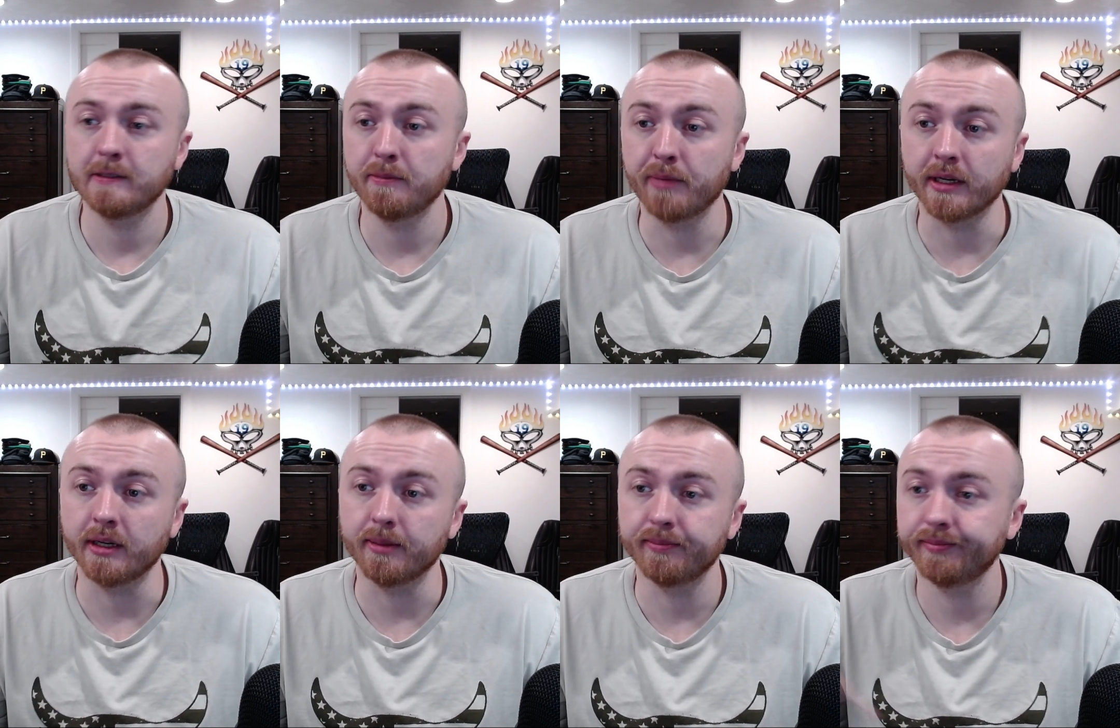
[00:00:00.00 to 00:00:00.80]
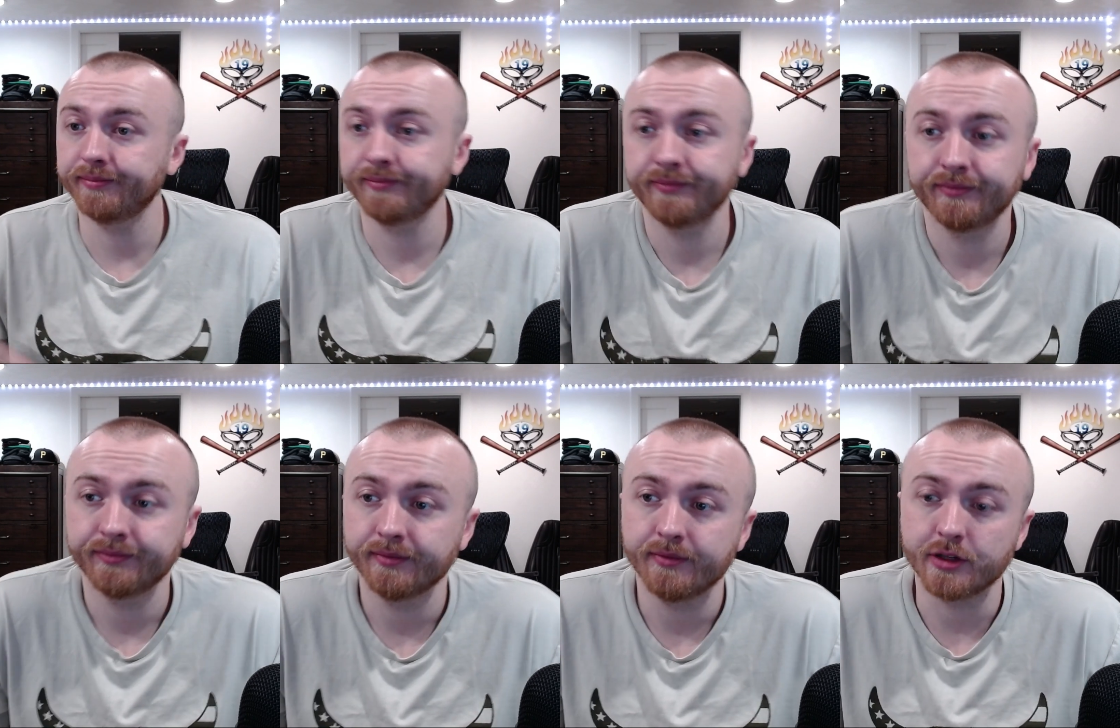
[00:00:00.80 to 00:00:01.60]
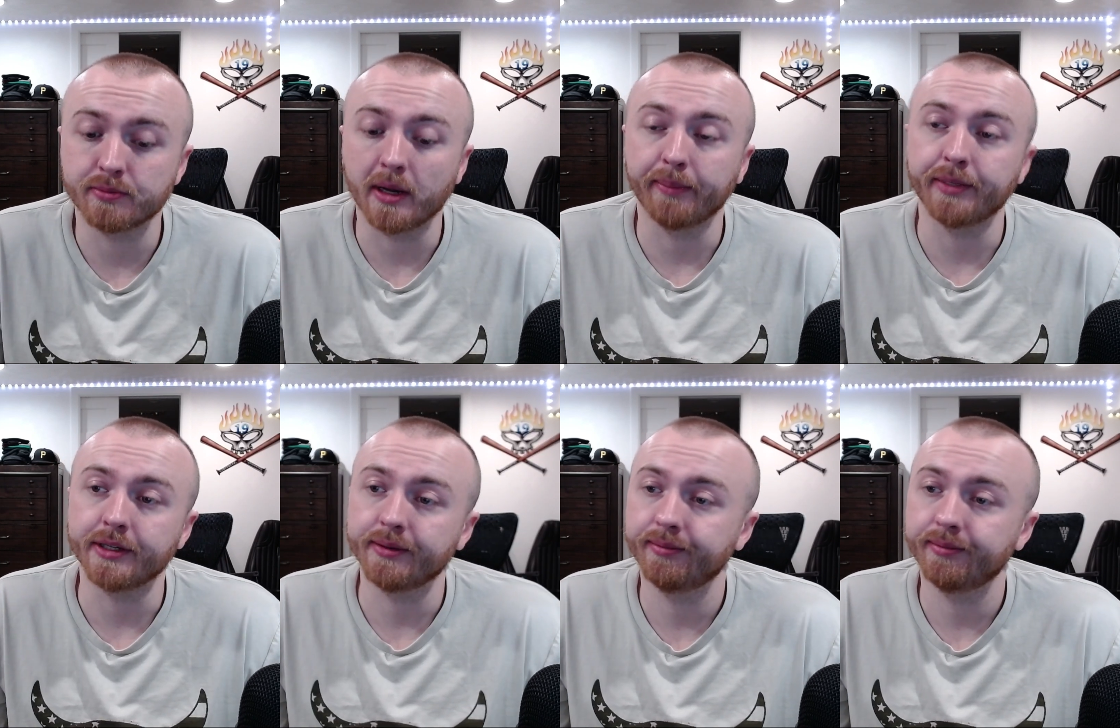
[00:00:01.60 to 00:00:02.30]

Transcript: pick it up. Just my opinion.